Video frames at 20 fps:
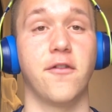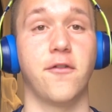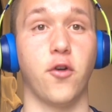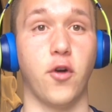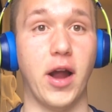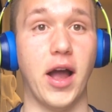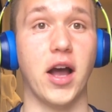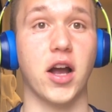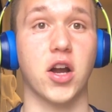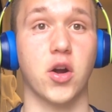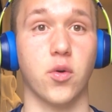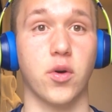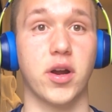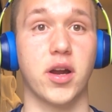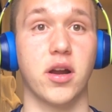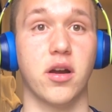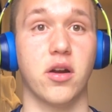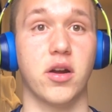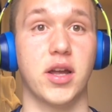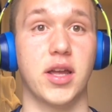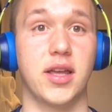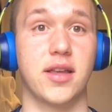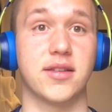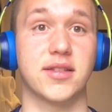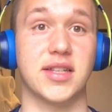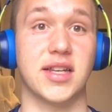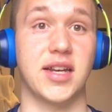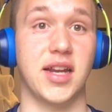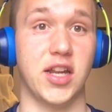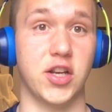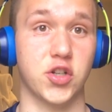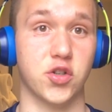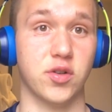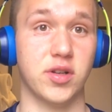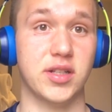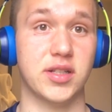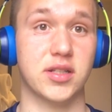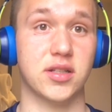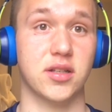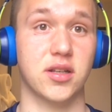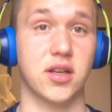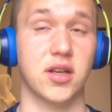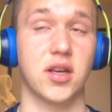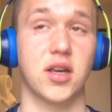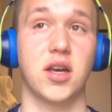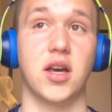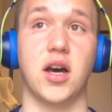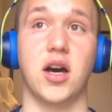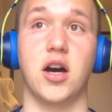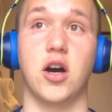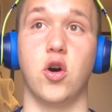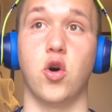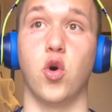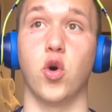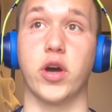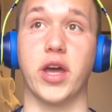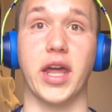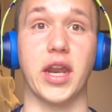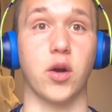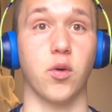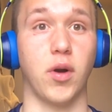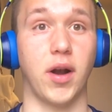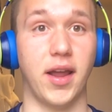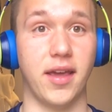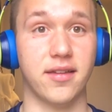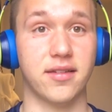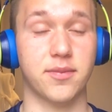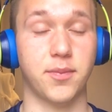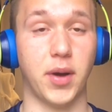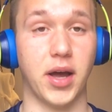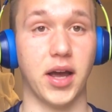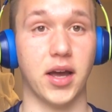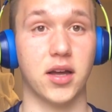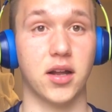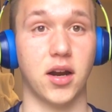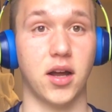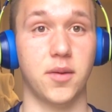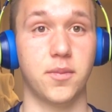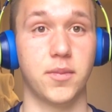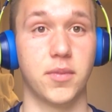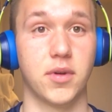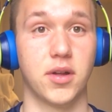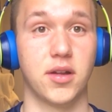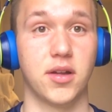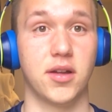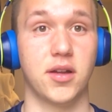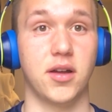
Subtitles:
for our career is in injuries, or getting released by a club.